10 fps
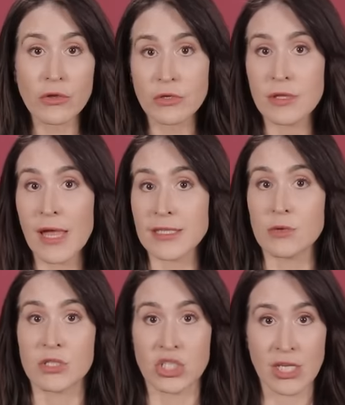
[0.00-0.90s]
you'd like
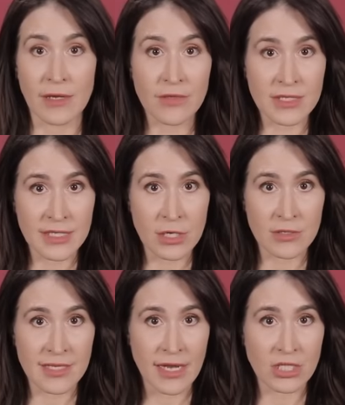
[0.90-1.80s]
to achieve this year
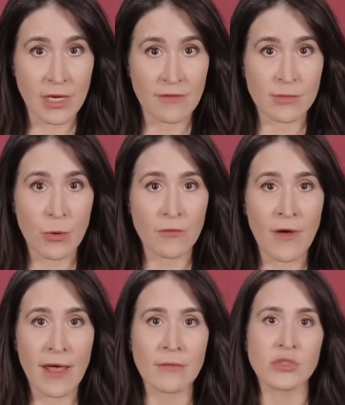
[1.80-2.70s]
section of his
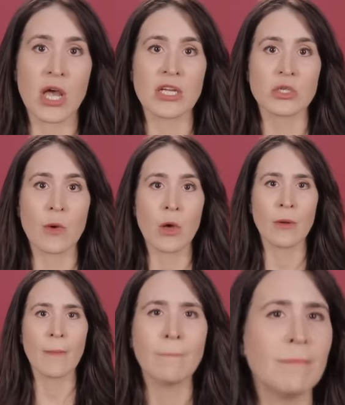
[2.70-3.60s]
profile, Josh
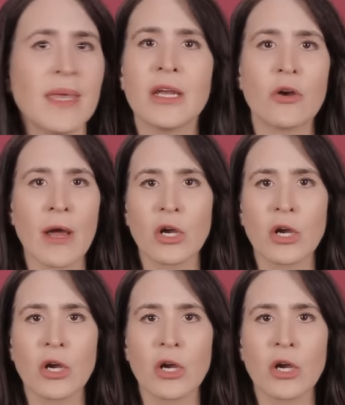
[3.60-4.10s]
wrote, Meet a great